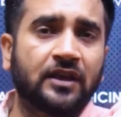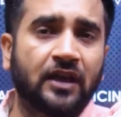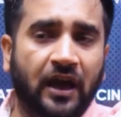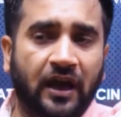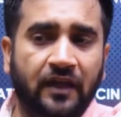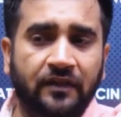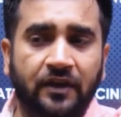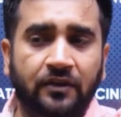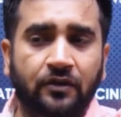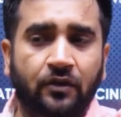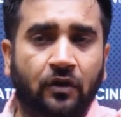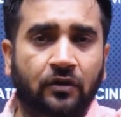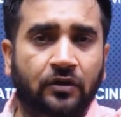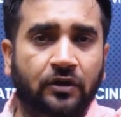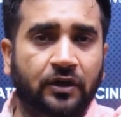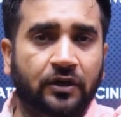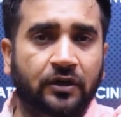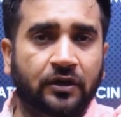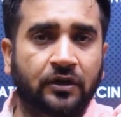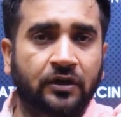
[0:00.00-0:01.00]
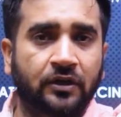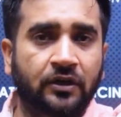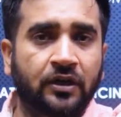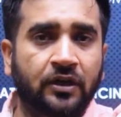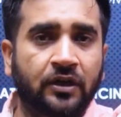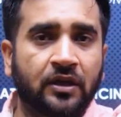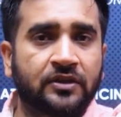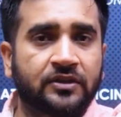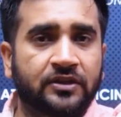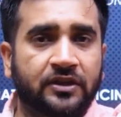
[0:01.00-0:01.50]
other doctor
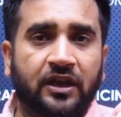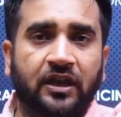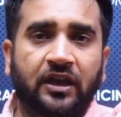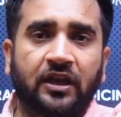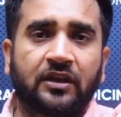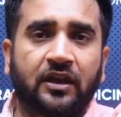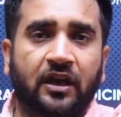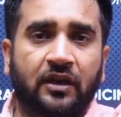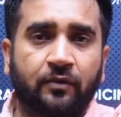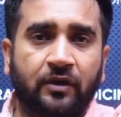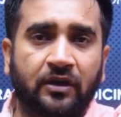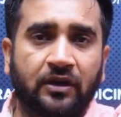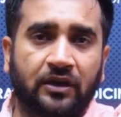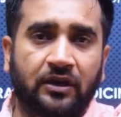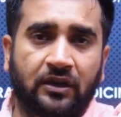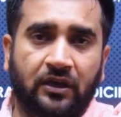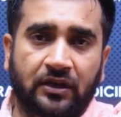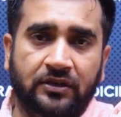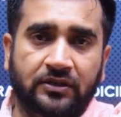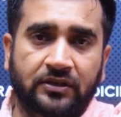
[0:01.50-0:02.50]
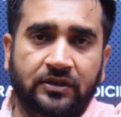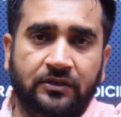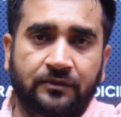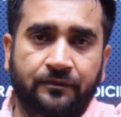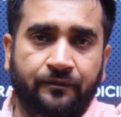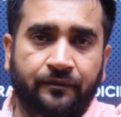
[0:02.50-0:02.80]
sitting in urban areas.